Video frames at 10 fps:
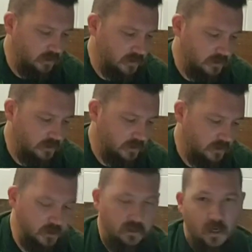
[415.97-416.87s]
causes,
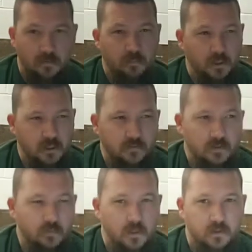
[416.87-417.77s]
and I believe it
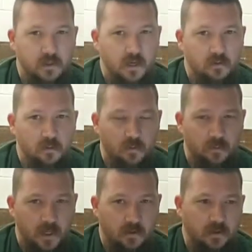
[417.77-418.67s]
depends on how you
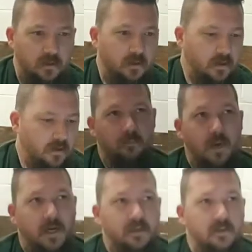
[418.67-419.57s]
prepare it.
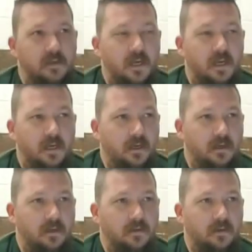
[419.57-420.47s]
Back in the
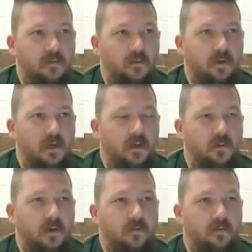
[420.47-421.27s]
day, in order to get